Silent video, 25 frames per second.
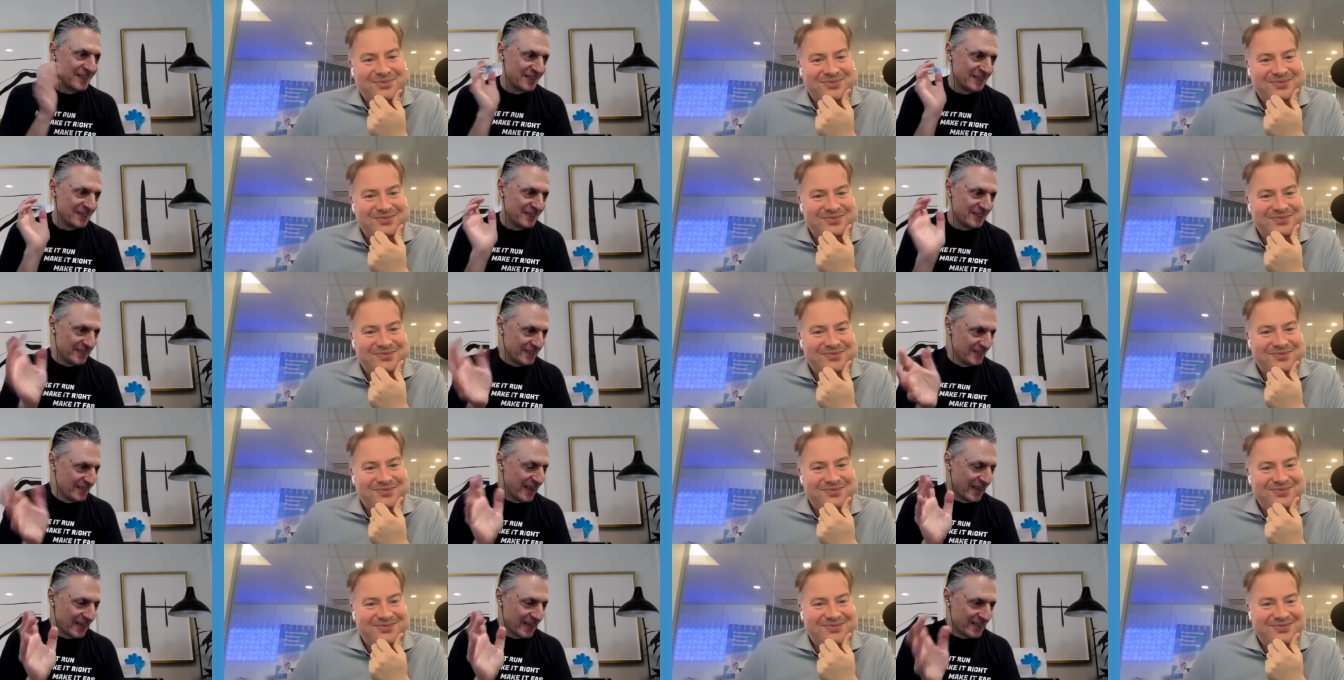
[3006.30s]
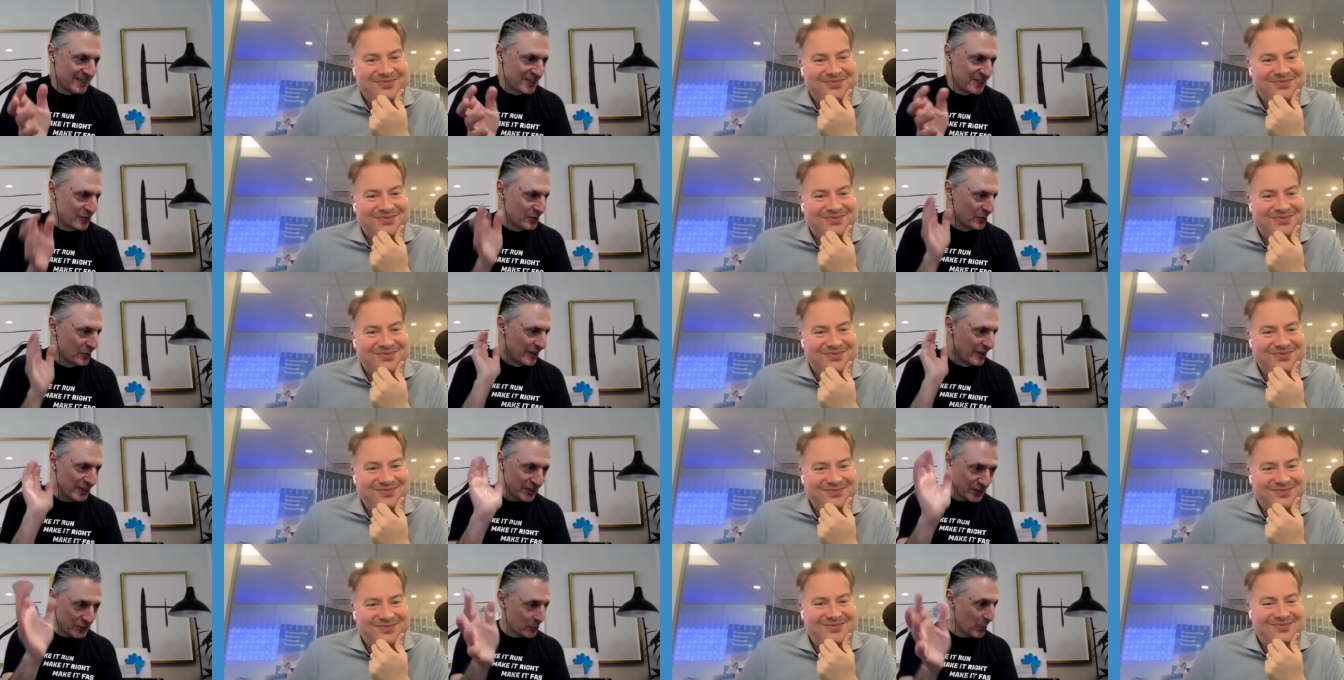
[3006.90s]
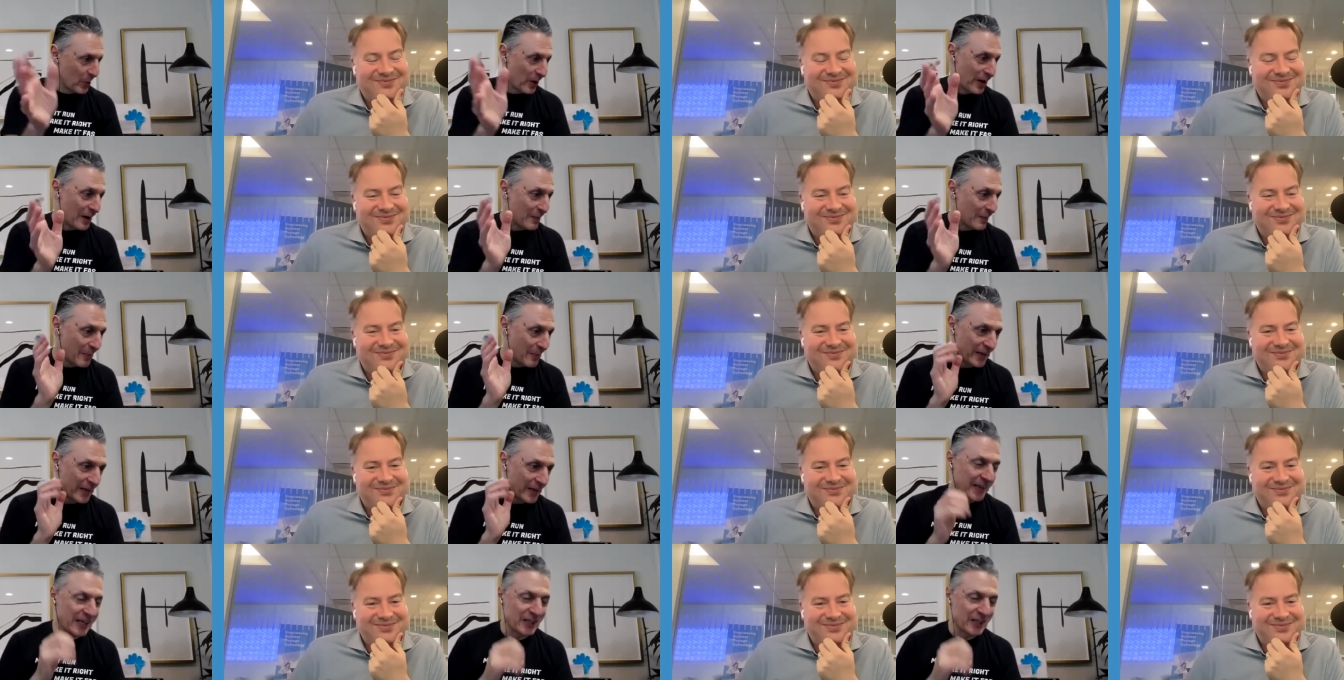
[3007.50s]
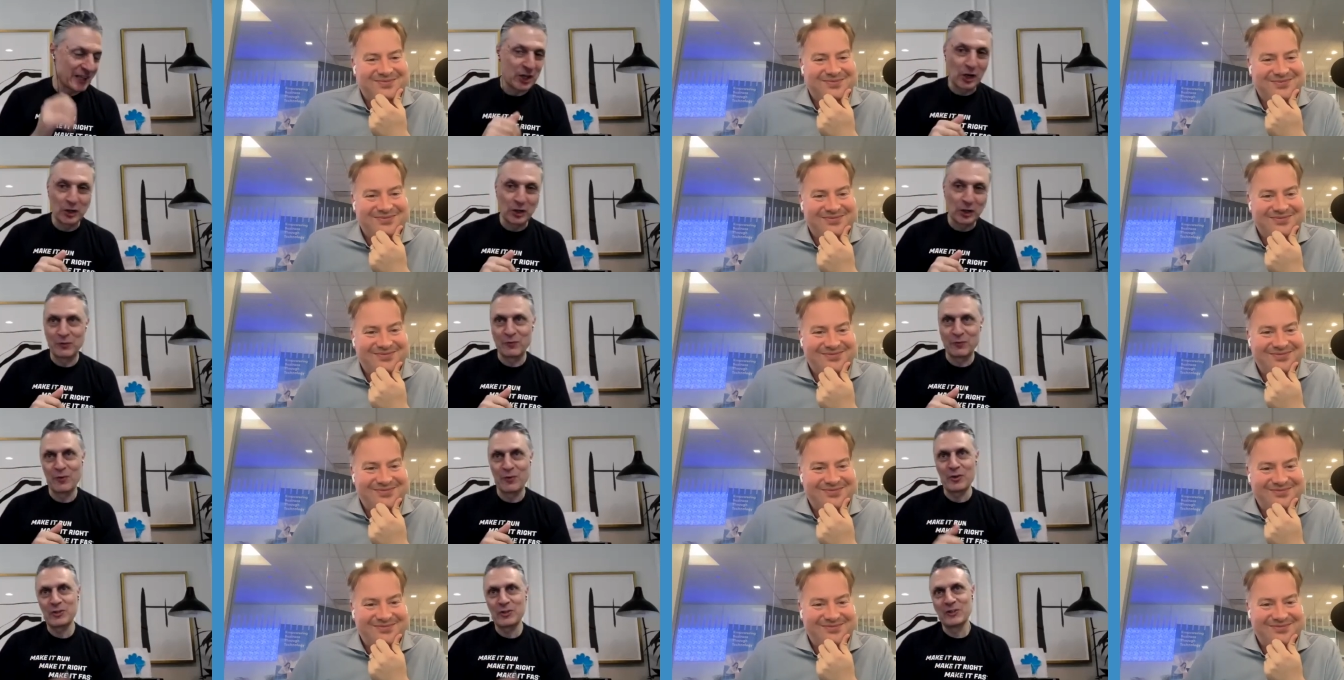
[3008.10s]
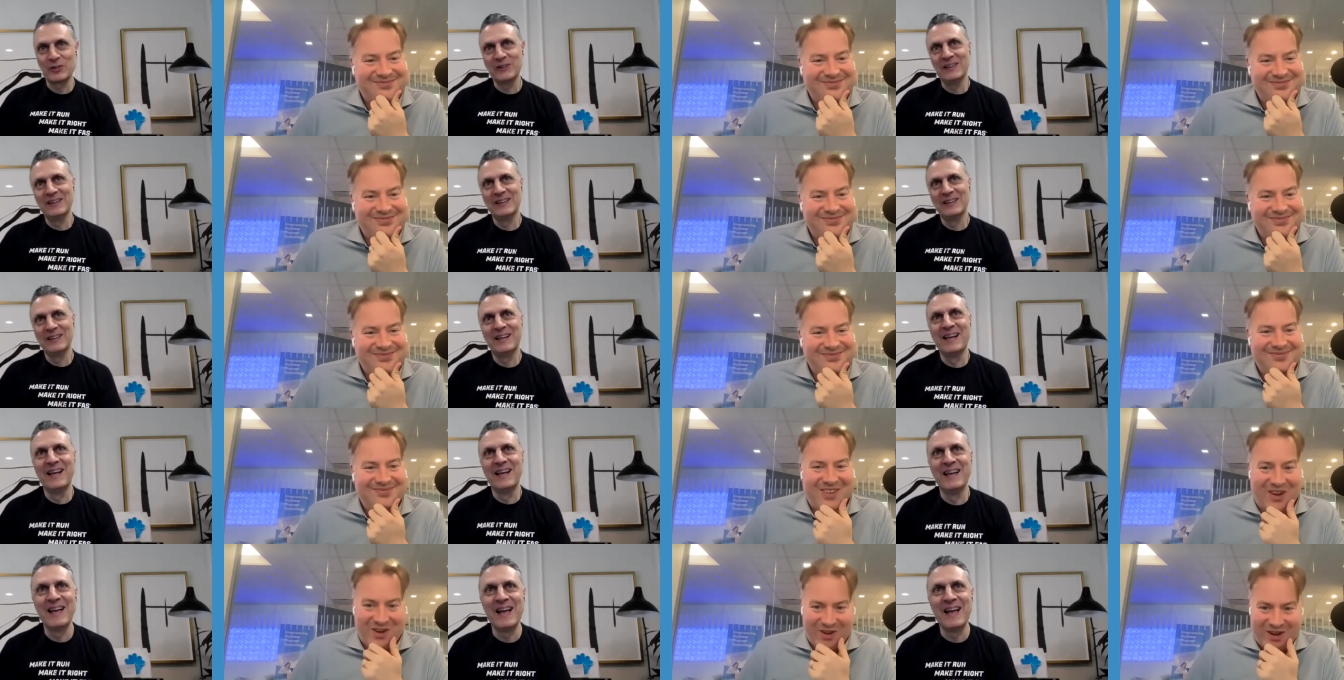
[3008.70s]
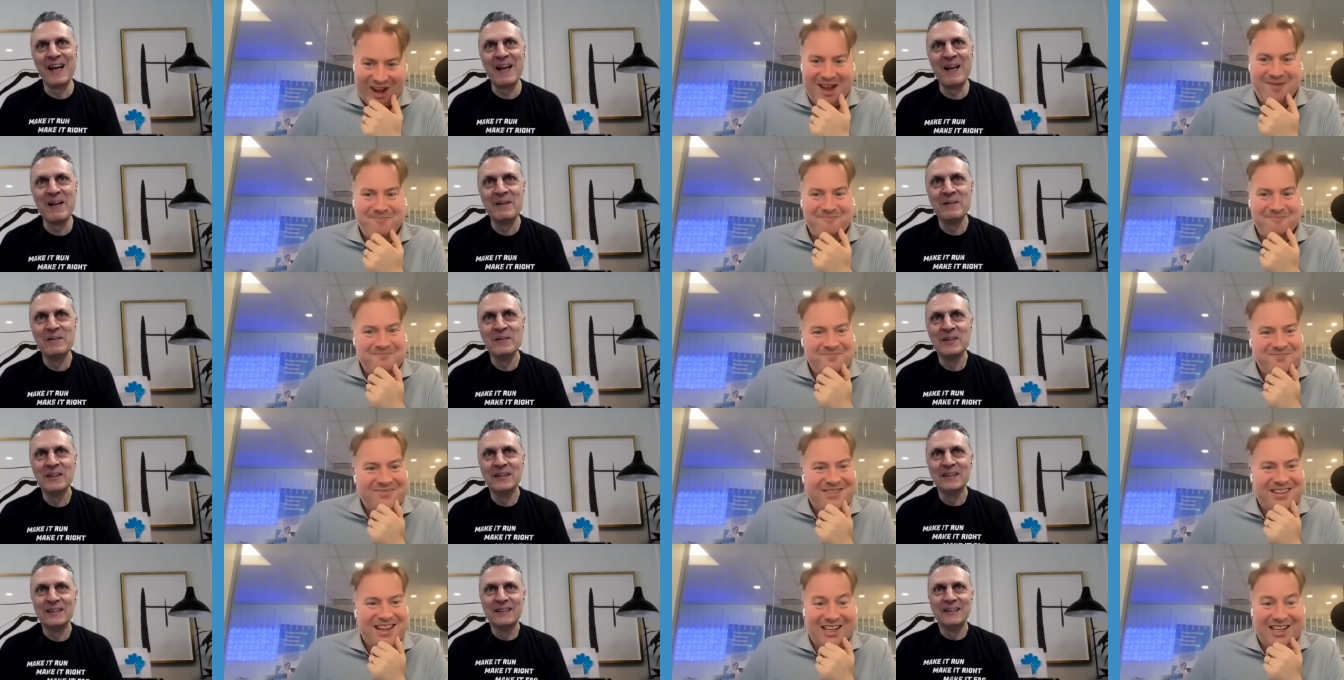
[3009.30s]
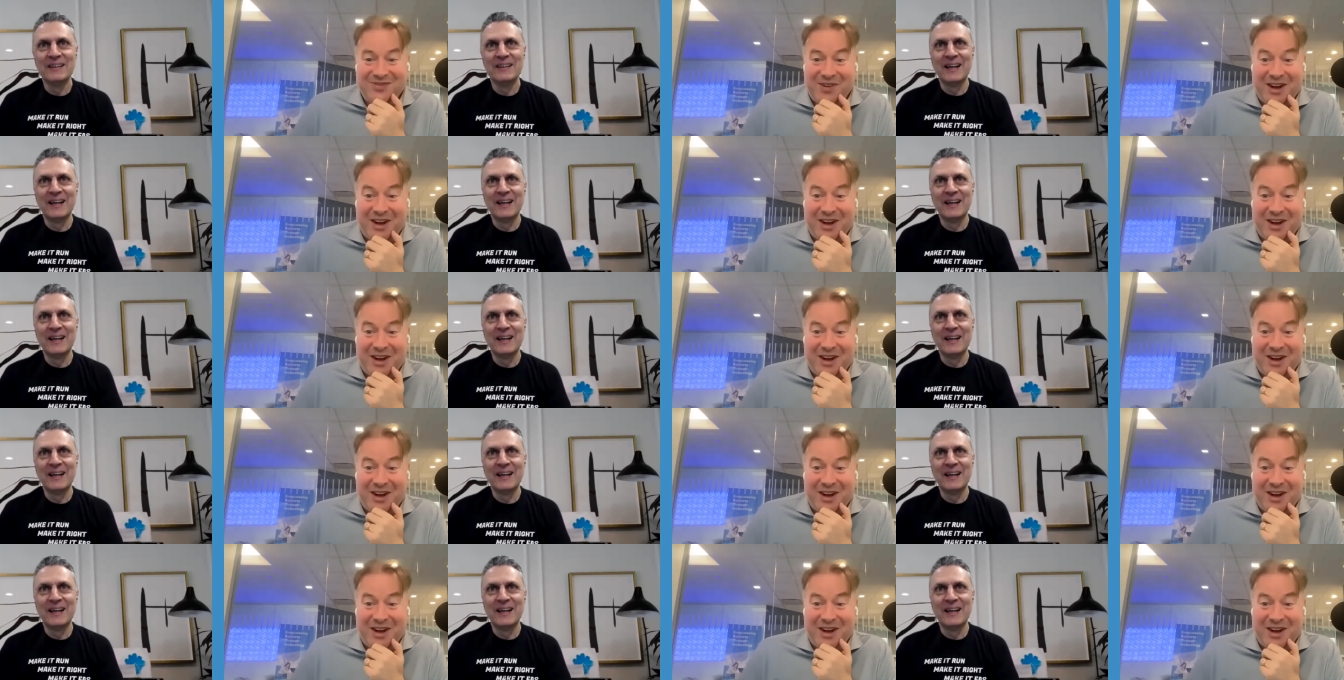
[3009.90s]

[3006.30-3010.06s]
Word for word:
Speaker 1: Yes. So this is where I might get controversial. Okay. That's fine.